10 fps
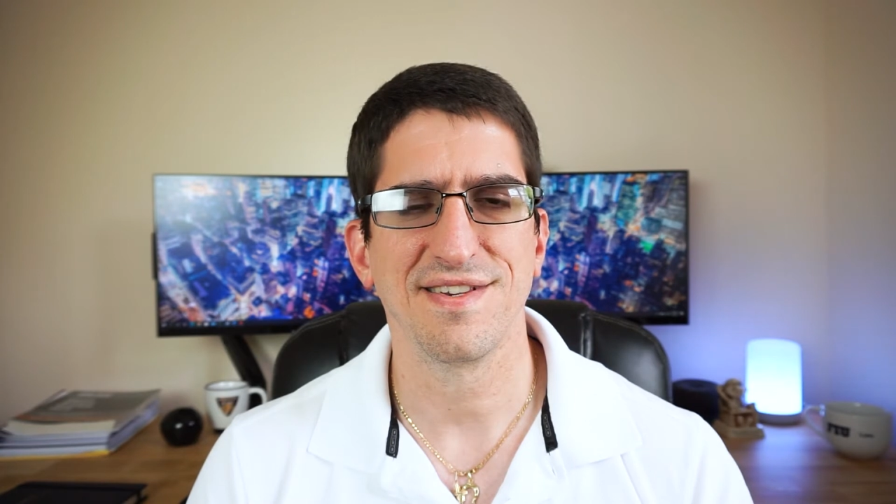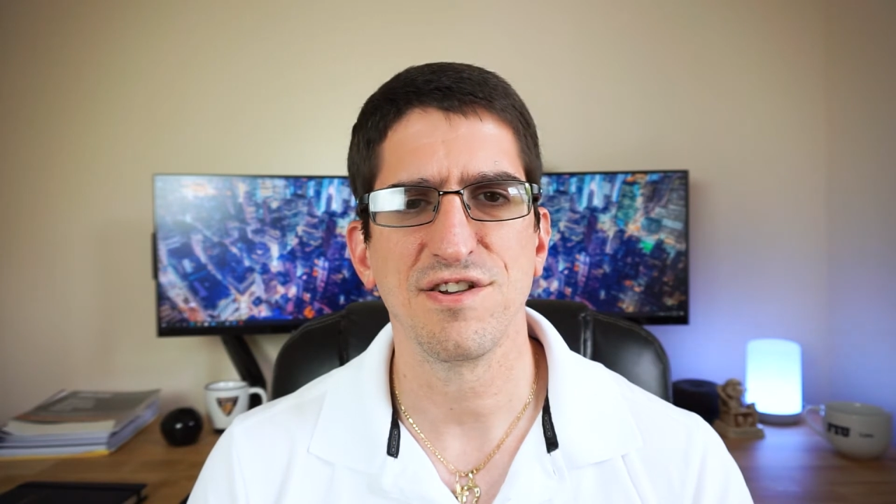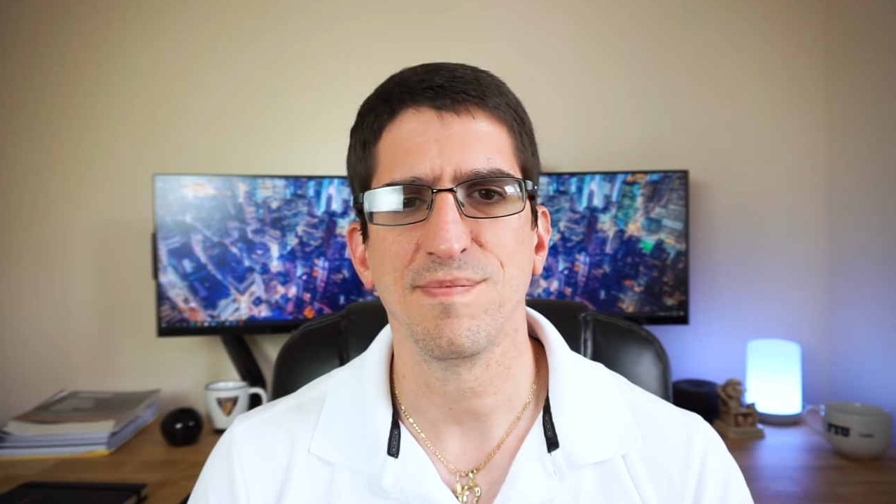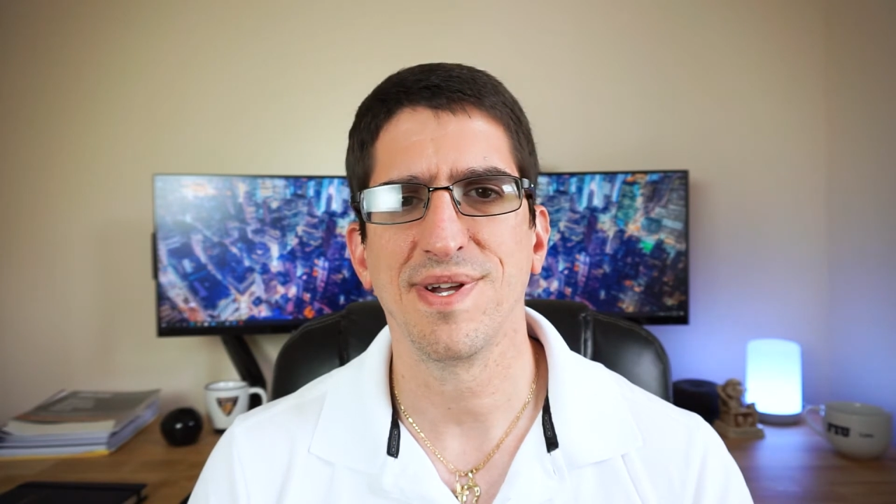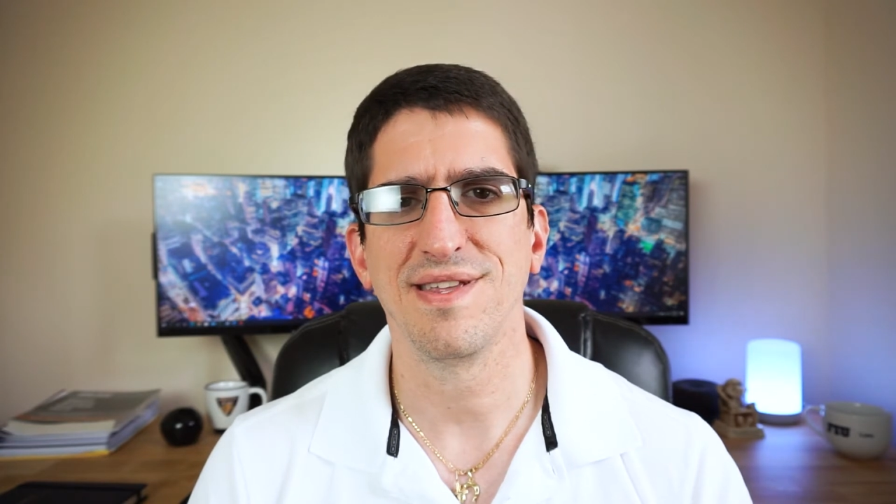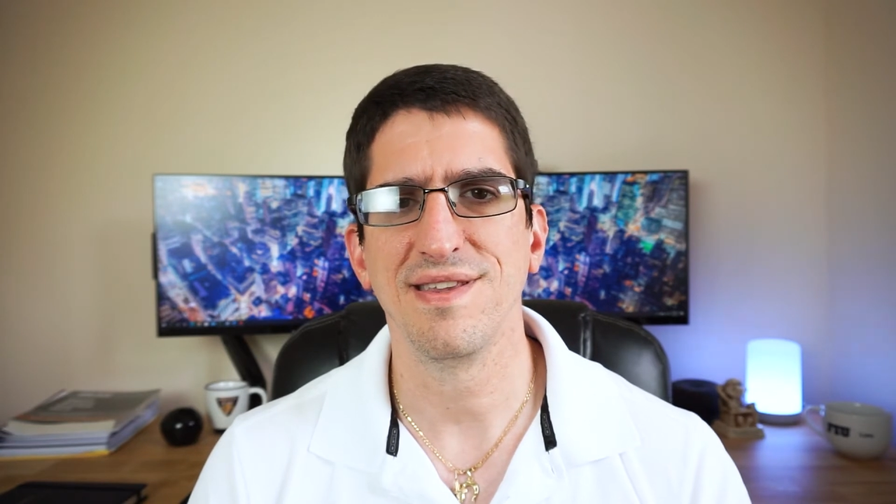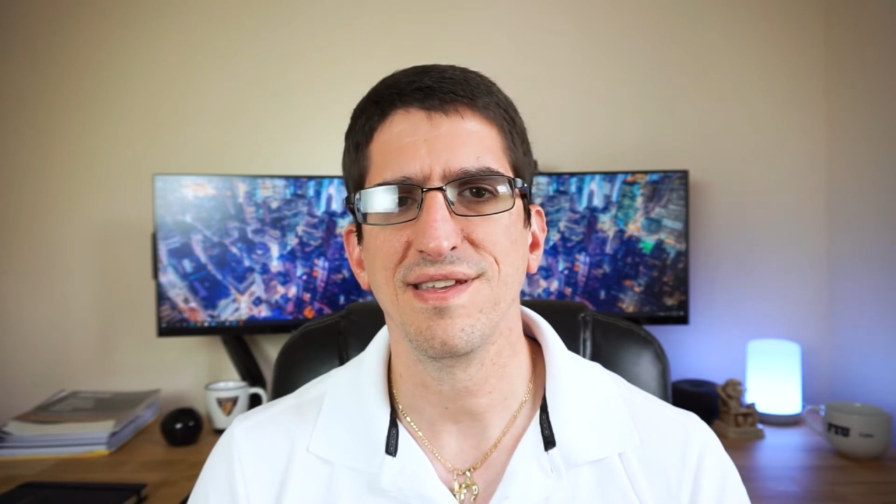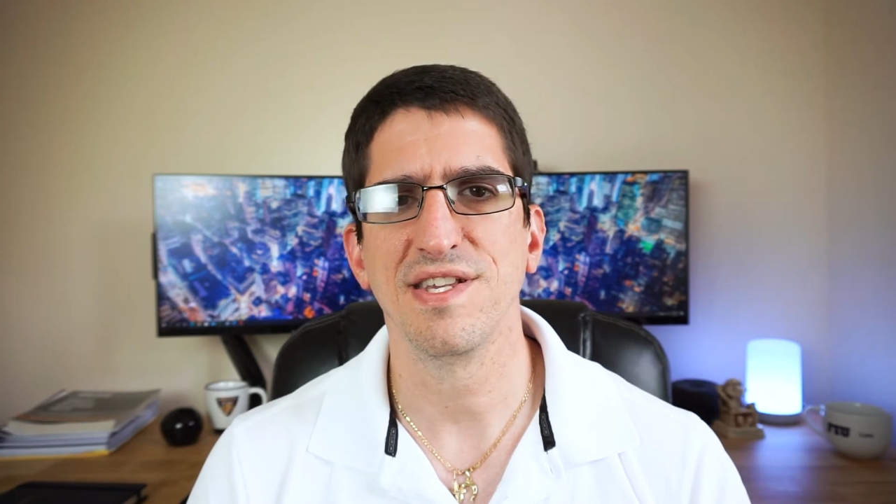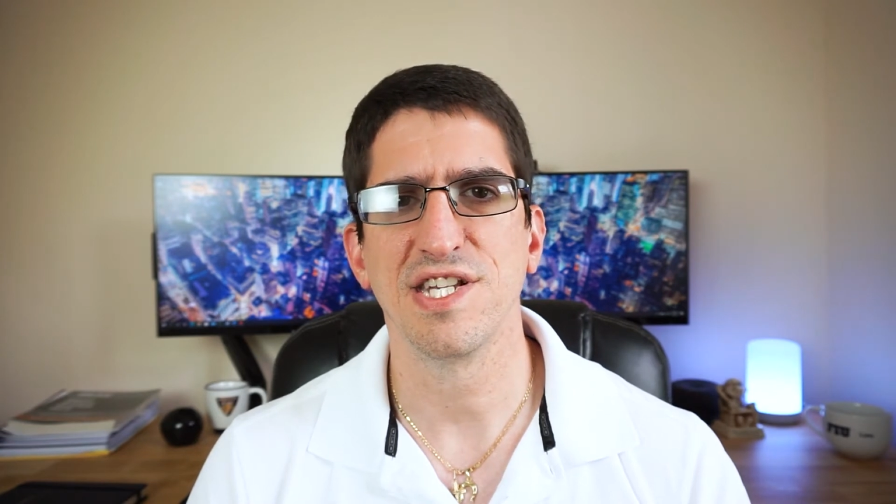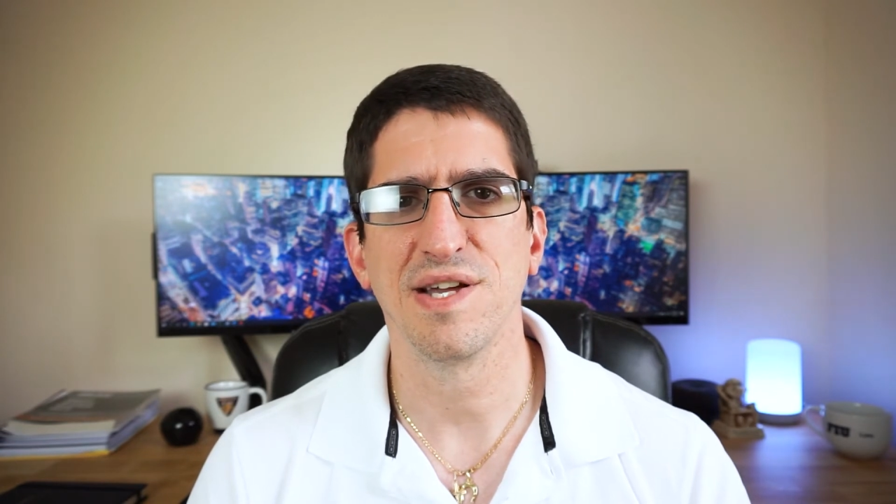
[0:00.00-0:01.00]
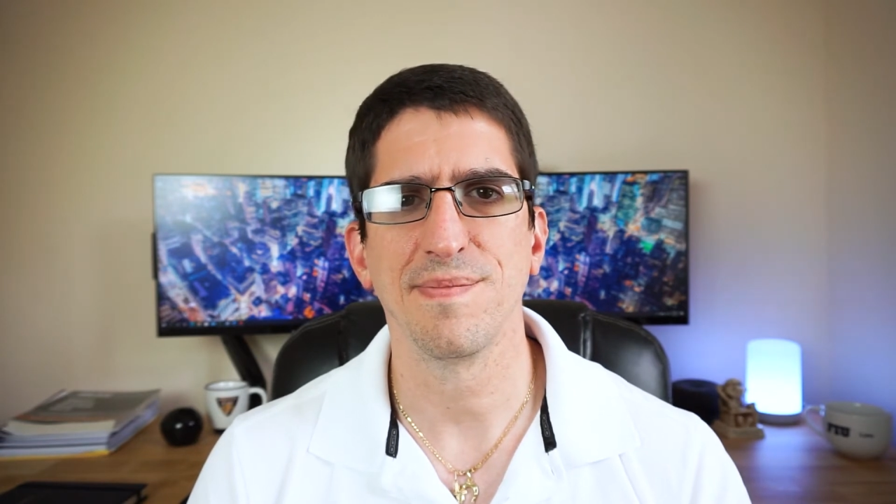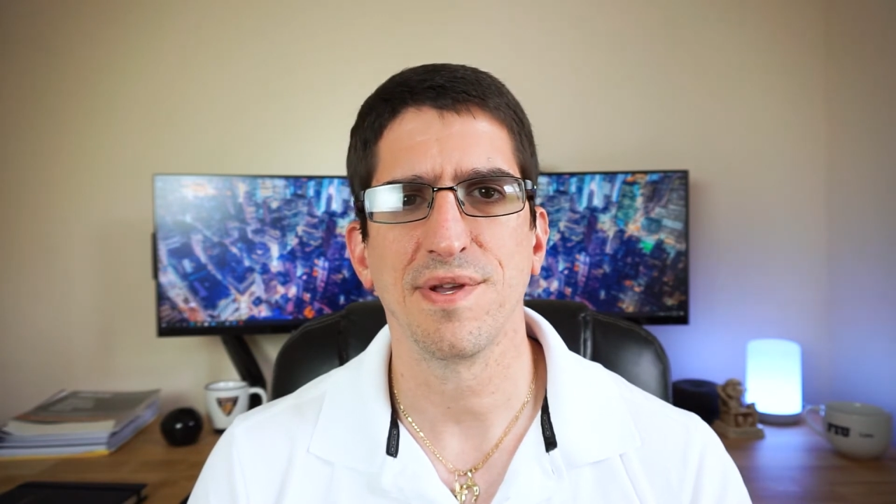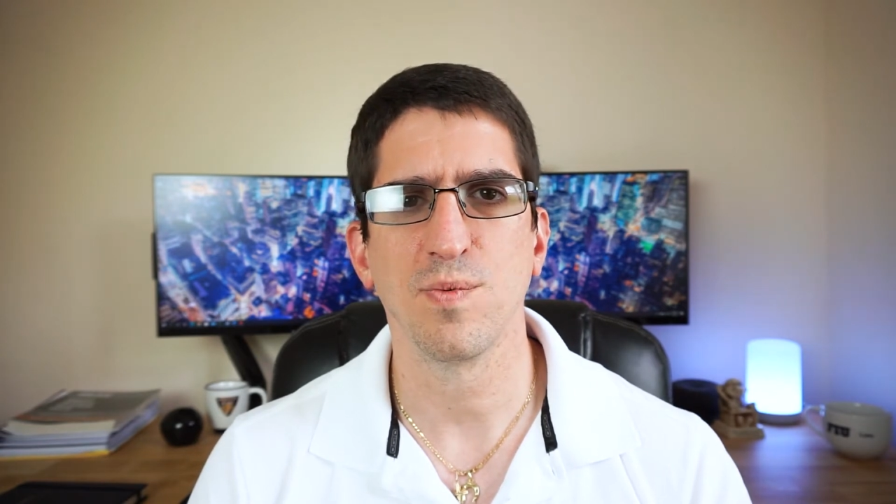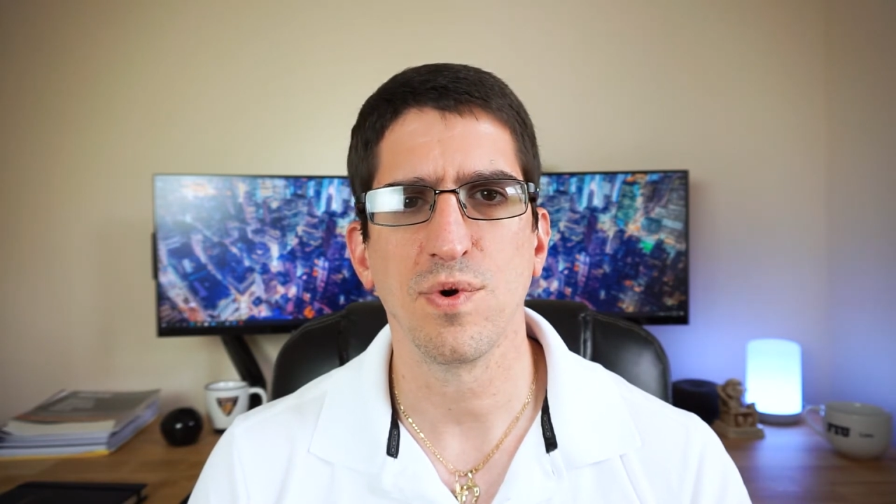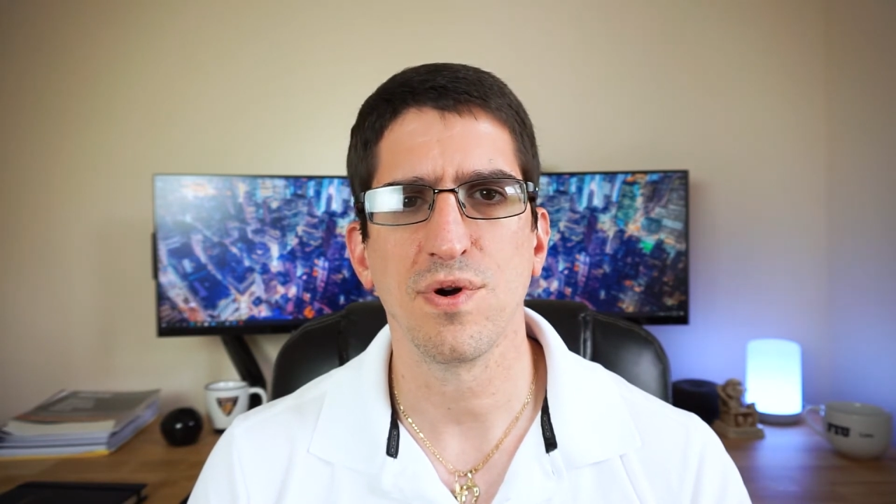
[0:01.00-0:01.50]
somebody did something
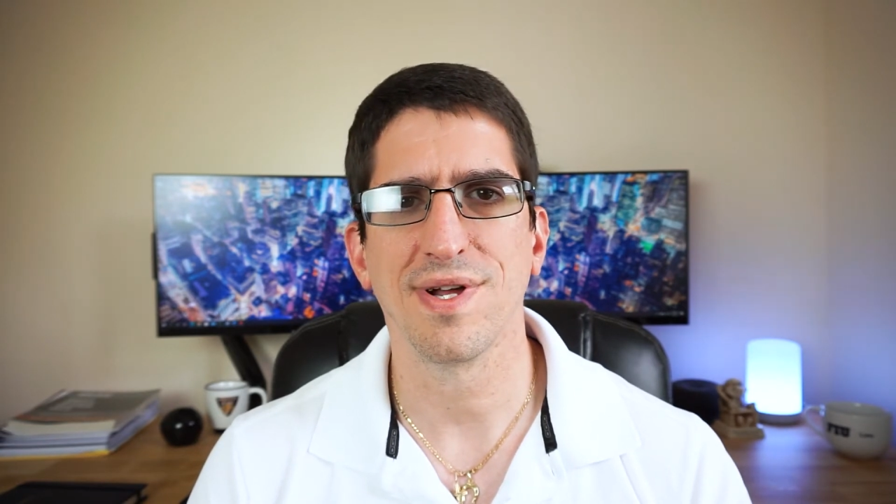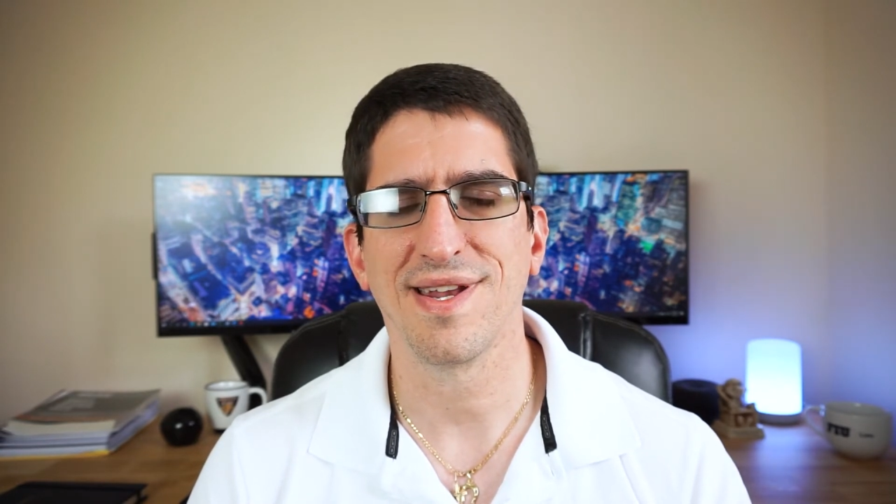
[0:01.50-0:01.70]
wrong